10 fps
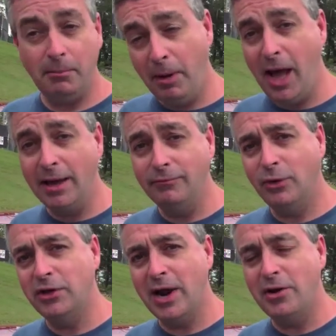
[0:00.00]
But
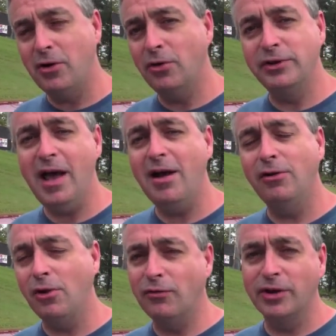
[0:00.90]
when you're at your
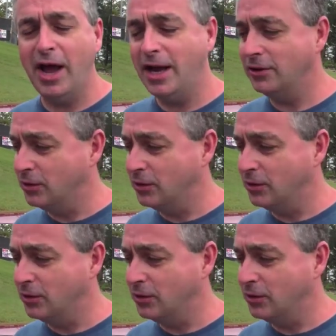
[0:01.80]
hotel overnight,